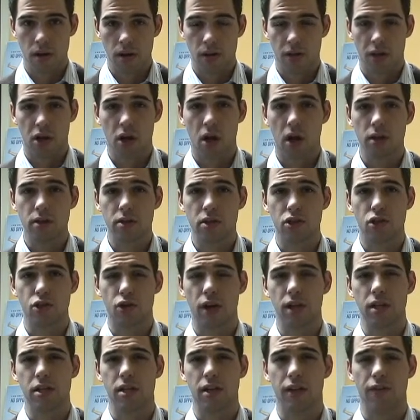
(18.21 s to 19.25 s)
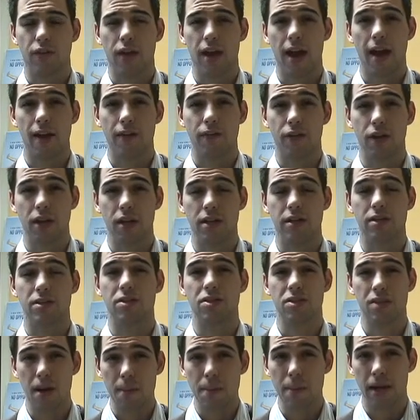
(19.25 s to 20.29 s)
The concentration of caffeine in
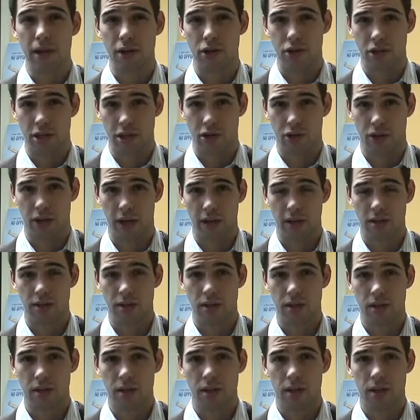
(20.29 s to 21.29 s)
some energy drinks